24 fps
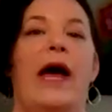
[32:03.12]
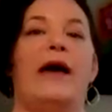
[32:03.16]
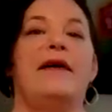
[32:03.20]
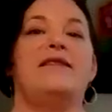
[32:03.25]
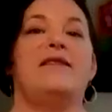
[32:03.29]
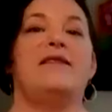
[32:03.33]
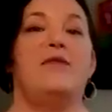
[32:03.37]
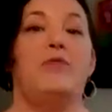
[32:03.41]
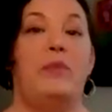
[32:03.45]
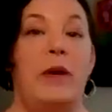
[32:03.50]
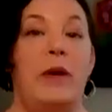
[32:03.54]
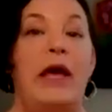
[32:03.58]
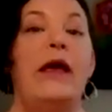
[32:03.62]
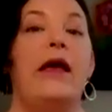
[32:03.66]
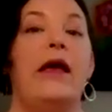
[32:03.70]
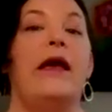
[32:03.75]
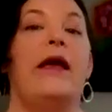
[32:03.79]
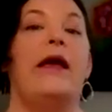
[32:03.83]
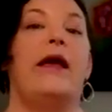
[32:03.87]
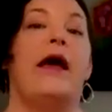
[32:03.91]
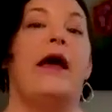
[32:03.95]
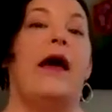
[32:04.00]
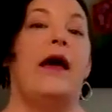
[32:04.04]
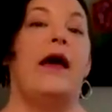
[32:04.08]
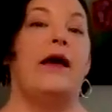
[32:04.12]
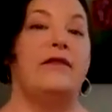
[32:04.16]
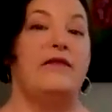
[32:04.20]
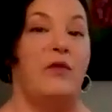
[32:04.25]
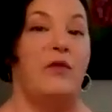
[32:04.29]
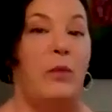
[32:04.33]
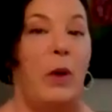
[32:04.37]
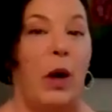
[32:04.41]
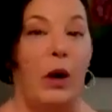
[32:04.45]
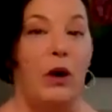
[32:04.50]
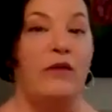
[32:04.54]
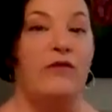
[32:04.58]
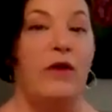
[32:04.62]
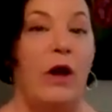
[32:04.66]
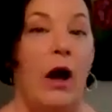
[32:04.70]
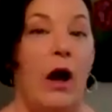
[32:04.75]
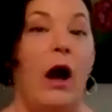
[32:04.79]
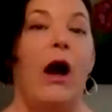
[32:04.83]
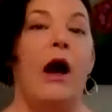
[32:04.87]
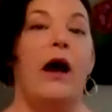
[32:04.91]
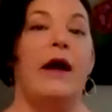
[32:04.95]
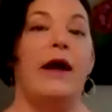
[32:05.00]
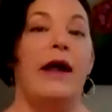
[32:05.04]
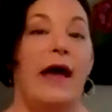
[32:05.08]
as a being, as a part of
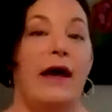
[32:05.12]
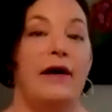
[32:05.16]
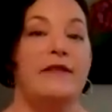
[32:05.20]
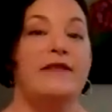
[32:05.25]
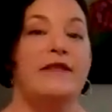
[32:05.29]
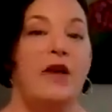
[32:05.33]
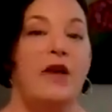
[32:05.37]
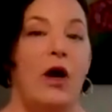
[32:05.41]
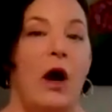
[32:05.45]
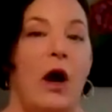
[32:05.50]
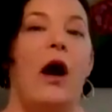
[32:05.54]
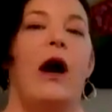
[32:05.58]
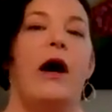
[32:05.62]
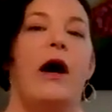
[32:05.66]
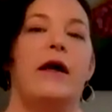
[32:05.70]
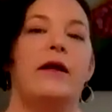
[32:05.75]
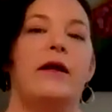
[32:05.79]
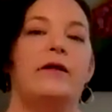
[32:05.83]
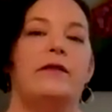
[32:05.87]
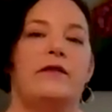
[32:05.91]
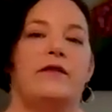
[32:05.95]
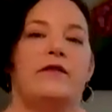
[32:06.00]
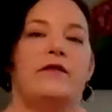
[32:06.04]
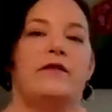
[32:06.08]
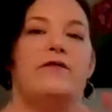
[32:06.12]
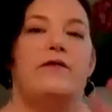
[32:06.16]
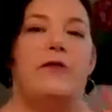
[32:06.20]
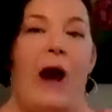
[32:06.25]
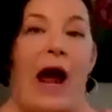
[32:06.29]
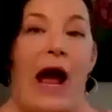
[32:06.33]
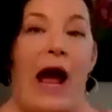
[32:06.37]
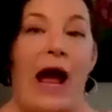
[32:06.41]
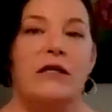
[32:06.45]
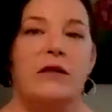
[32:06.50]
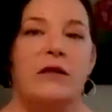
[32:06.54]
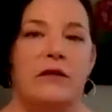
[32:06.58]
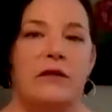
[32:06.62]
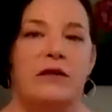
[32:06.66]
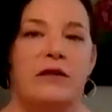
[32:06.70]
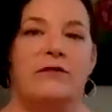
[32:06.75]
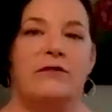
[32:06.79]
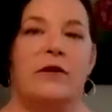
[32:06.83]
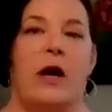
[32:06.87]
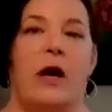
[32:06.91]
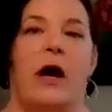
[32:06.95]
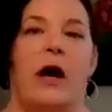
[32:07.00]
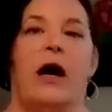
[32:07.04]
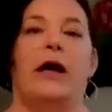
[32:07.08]
God, as God, the fractal
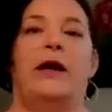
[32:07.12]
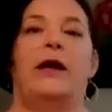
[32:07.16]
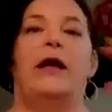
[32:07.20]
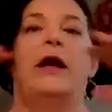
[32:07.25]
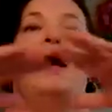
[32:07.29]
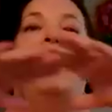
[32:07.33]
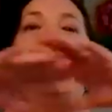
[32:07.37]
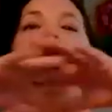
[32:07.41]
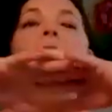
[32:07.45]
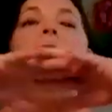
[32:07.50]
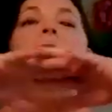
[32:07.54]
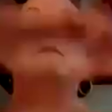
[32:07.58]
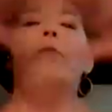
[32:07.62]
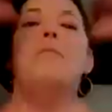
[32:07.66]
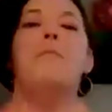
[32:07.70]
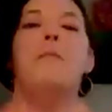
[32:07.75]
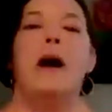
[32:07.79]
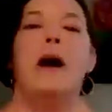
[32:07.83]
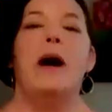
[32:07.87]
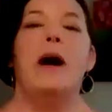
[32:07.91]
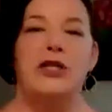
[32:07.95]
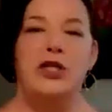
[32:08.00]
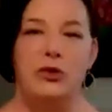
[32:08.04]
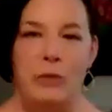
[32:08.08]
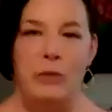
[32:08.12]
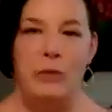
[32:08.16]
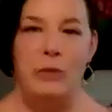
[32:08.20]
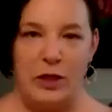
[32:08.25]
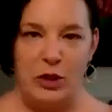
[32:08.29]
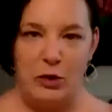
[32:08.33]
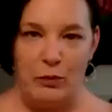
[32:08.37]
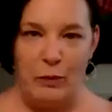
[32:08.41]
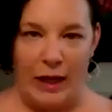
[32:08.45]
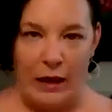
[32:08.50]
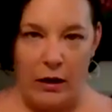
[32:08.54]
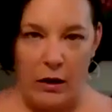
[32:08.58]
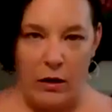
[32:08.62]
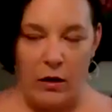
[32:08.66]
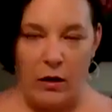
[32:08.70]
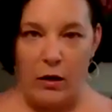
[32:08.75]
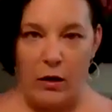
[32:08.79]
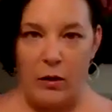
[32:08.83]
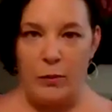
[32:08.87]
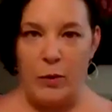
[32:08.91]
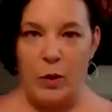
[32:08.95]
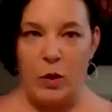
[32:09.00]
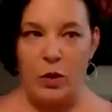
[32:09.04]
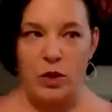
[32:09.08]
of God, a much, much
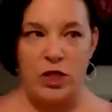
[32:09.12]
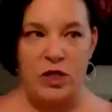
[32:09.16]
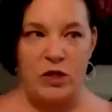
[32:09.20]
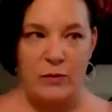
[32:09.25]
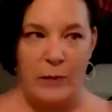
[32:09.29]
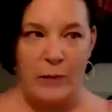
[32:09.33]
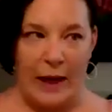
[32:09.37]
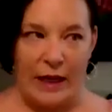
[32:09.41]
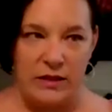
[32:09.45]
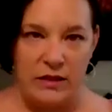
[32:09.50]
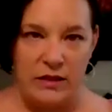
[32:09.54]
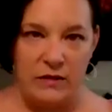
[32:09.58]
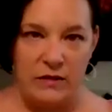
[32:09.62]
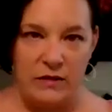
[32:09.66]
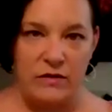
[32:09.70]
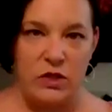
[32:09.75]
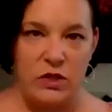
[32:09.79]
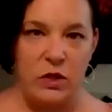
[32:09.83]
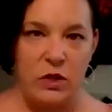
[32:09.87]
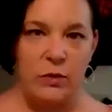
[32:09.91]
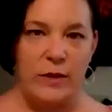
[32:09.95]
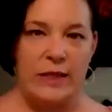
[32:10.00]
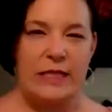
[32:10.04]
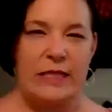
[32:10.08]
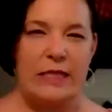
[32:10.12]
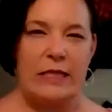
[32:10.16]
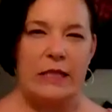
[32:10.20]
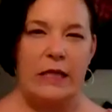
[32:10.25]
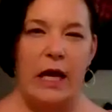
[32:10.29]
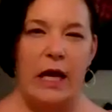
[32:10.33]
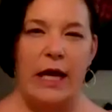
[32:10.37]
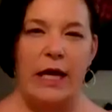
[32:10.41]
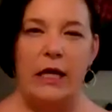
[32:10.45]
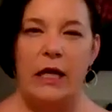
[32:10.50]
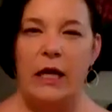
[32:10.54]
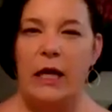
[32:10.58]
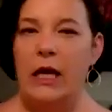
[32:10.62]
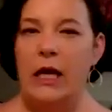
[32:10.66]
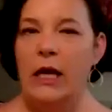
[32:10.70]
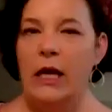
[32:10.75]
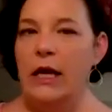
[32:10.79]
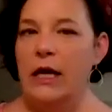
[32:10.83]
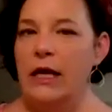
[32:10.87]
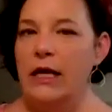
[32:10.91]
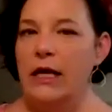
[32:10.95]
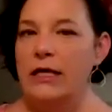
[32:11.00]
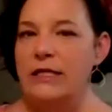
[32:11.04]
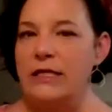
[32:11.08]
bigger perspective. So it's like
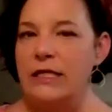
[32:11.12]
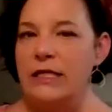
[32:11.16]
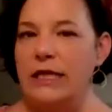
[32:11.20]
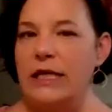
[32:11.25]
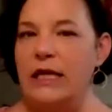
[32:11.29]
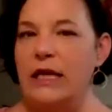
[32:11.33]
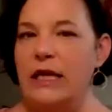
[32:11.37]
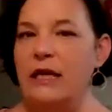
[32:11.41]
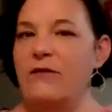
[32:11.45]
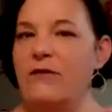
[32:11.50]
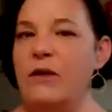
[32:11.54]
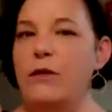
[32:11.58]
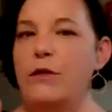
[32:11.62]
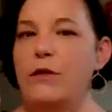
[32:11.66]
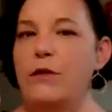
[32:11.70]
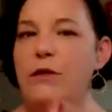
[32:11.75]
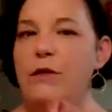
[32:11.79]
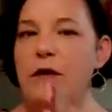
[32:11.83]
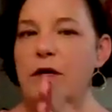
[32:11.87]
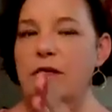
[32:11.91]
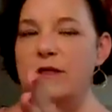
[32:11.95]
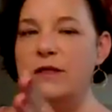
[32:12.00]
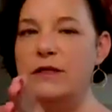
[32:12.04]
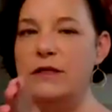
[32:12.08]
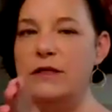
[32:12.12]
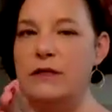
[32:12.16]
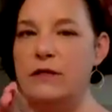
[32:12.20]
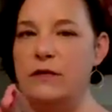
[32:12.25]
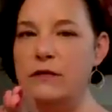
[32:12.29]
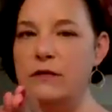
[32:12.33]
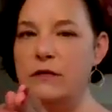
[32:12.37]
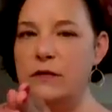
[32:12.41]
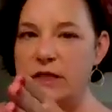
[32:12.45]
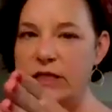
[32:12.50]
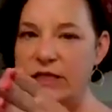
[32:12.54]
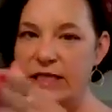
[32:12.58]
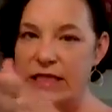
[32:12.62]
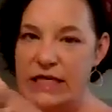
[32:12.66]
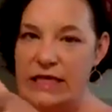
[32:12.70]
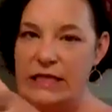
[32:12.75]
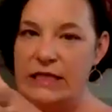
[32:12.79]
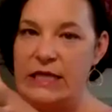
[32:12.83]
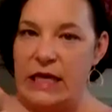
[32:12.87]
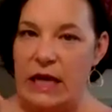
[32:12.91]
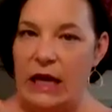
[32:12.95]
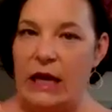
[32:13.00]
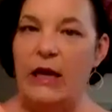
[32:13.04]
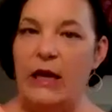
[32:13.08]
even this
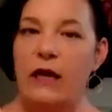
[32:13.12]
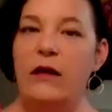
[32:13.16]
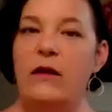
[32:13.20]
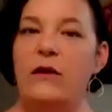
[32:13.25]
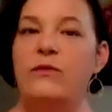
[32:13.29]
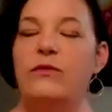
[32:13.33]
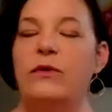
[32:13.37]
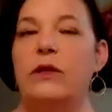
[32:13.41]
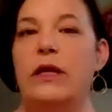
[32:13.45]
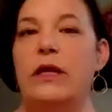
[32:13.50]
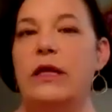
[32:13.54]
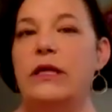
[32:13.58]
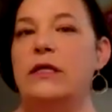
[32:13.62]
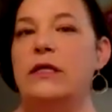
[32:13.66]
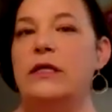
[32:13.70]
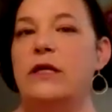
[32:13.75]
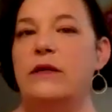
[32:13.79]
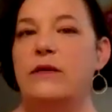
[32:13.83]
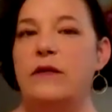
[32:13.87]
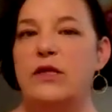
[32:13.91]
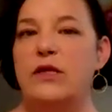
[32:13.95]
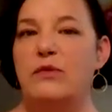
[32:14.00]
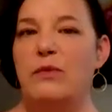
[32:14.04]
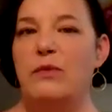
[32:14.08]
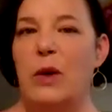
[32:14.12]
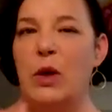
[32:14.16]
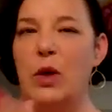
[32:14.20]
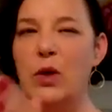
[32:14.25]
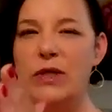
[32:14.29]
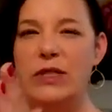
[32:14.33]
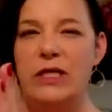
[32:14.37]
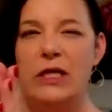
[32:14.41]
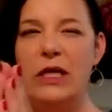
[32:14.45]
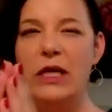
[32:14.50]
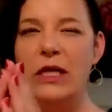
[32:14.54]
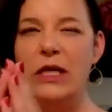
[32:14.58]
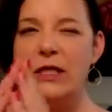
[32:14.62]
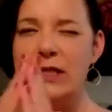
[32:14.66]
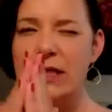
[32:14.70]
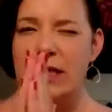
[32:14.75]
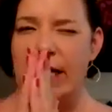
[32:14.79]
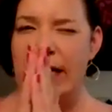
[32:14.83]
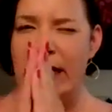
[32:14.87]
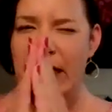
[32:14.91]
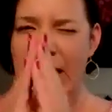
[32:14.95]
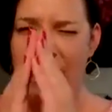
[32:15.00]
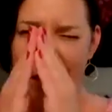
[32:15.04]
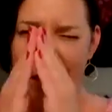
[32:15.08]
detail related to this person is
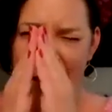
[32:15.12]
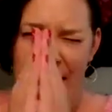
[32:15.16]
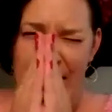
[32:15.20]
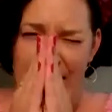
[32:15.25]
like